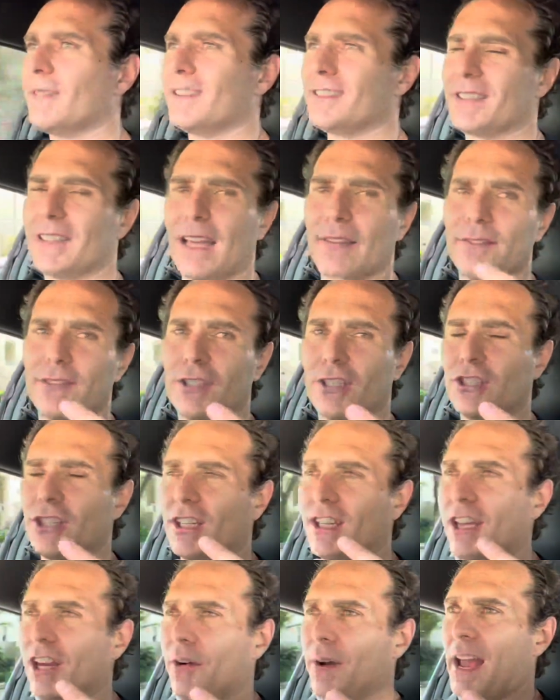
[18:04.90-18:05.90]
have such a
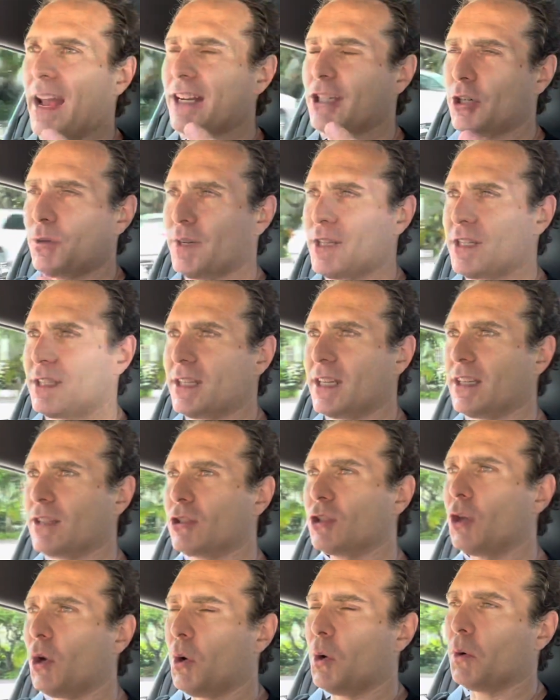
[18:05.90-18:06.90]
characteristic
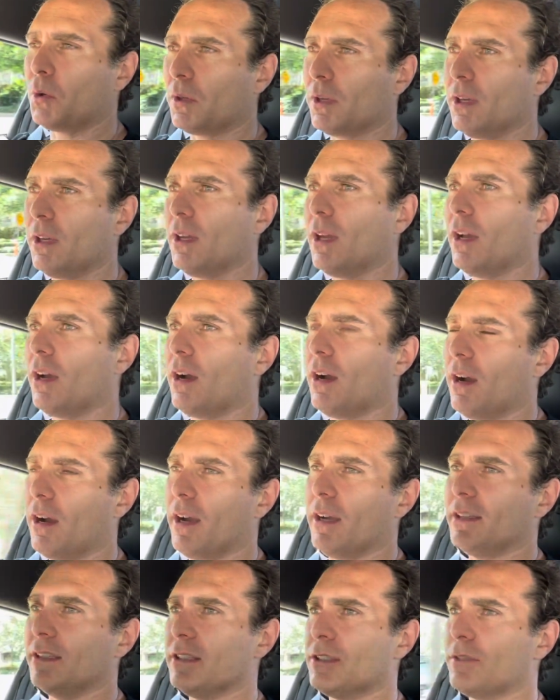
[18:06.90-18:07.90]
tone
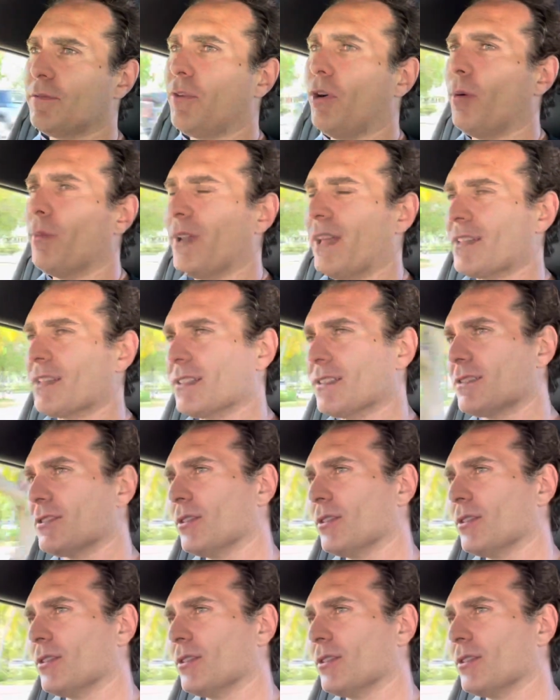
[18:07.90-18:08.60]
in its form like this.